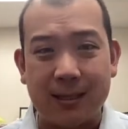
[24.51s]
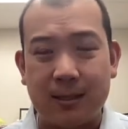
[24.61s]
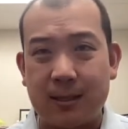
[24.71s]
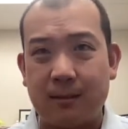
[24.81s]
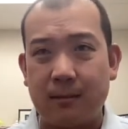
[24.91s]

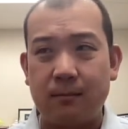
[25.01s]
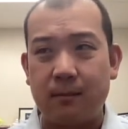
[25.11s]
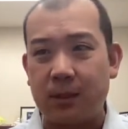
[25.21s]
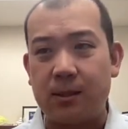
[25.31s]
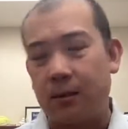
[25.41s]
It's
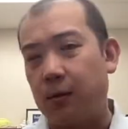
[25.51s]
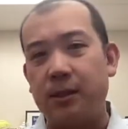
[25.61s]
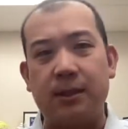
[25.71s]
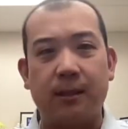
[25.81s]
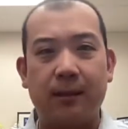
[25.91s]
just
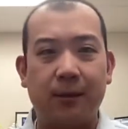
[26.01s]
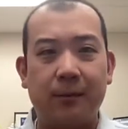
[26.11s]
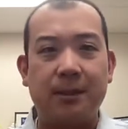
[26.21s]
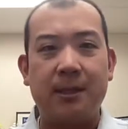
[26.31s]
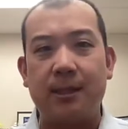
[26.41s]
noticing that you
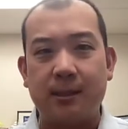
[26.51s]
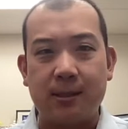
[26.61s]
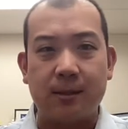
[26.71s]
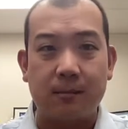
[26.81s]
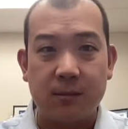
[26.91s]
exist.
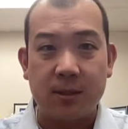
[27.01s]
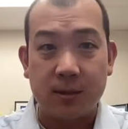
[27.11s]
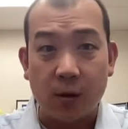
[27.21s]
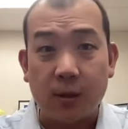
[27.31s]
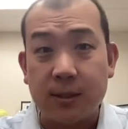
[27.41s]
It's
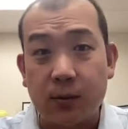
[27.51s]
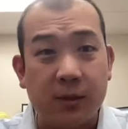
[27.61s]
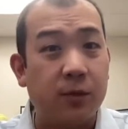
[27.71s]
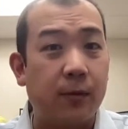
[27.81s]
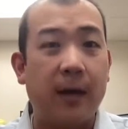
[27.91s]
noticing
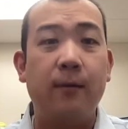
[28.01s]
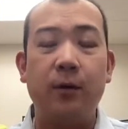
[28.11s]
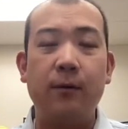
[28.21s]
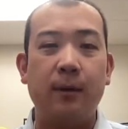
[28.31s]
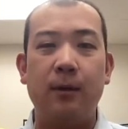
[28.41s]
what's around
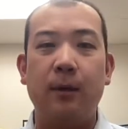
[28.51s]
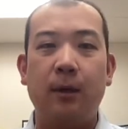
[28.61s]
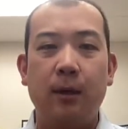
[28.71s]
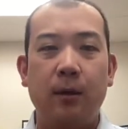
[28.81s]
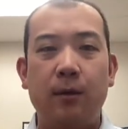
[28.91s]
you and
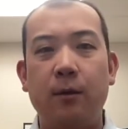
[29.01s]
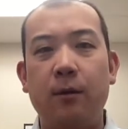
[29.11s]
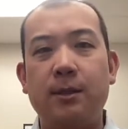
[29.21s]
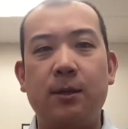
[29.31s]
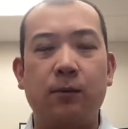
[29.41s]

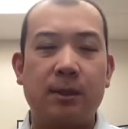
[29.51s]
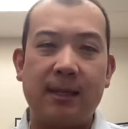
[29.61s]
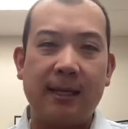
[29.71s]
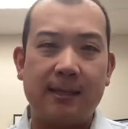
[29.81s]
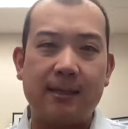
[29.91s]
noticing
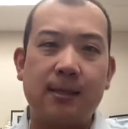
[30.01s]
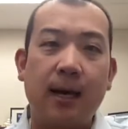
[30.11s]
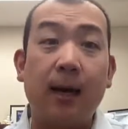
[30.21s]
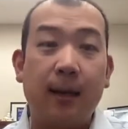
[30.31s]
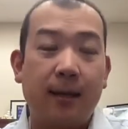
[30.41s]
what's
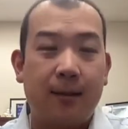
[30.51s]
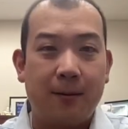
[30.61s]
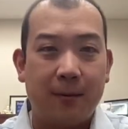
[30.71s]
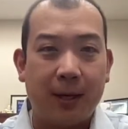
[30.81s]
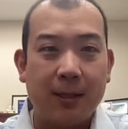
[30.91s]
inside.
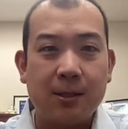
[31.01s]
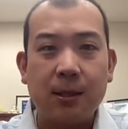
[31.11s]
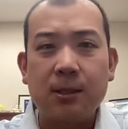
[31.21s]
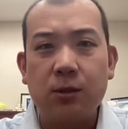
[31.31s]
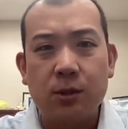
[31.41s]
Okay, so
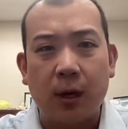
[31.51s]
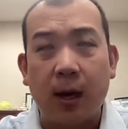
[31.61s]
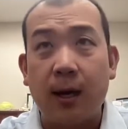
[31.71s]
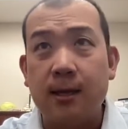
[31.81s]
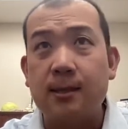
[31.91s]
let's use our
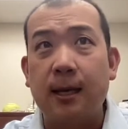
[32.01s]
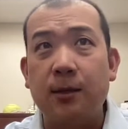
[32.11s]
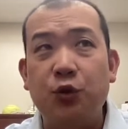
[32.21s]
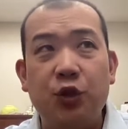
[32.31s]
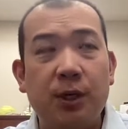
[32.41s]
eyes
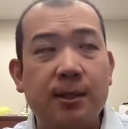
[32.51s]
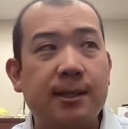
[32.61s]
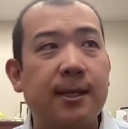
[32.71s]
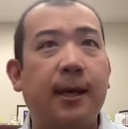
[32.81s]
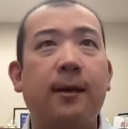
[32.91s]
and
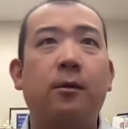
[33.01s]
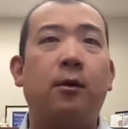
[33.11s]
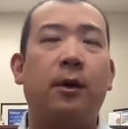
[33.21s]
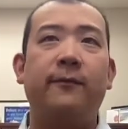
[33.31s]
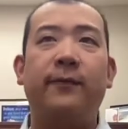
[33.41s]
just scan
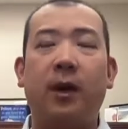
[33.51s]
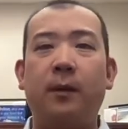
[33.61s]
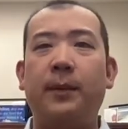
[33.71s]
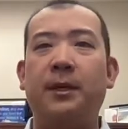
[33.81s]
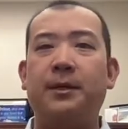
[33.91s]
our
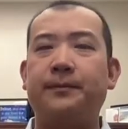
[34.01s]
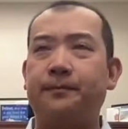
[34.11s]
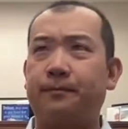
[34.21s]
environment.